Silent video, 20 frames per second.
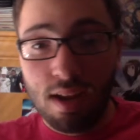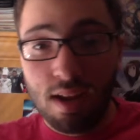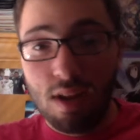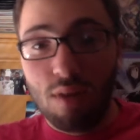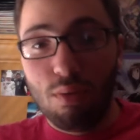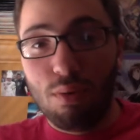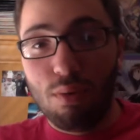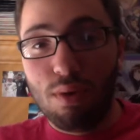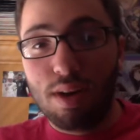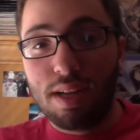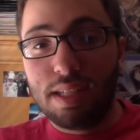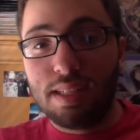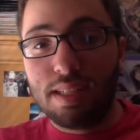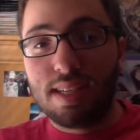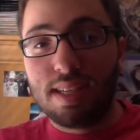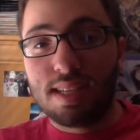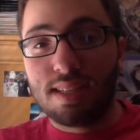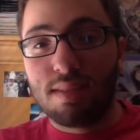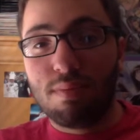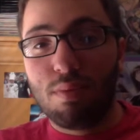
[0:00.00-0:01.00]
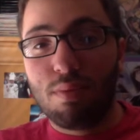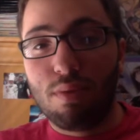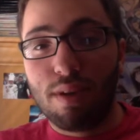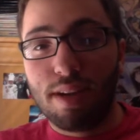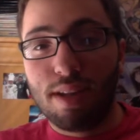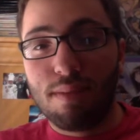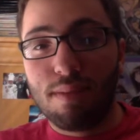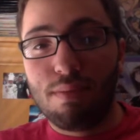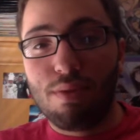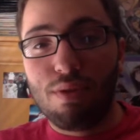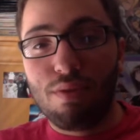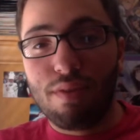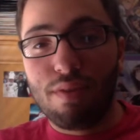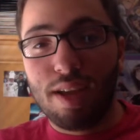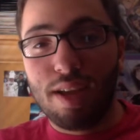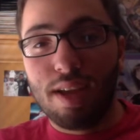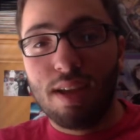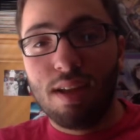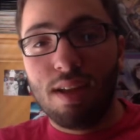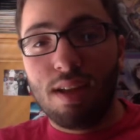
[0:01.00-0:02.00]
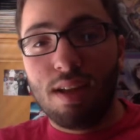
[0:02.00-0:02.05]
What a disappointing movie.